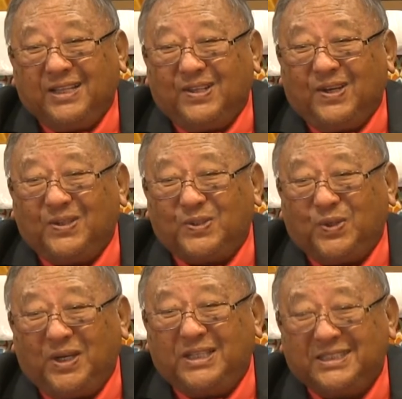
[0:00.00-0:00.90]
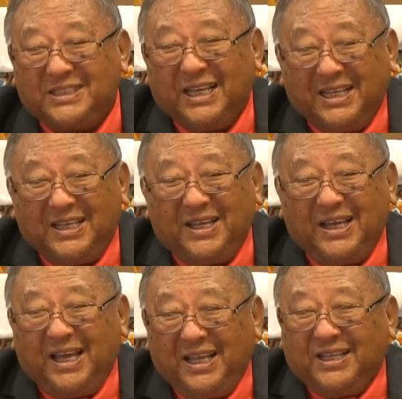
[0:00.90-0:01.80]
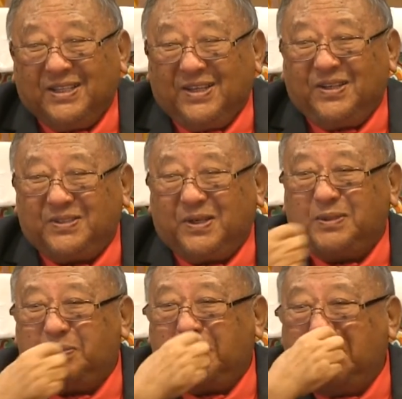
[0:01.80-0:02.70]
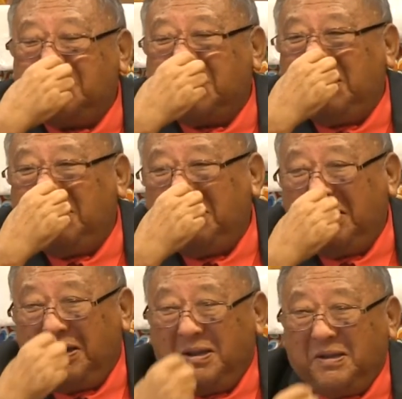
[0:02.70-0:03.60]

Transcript: No choice. Yeah, no choice because it's going to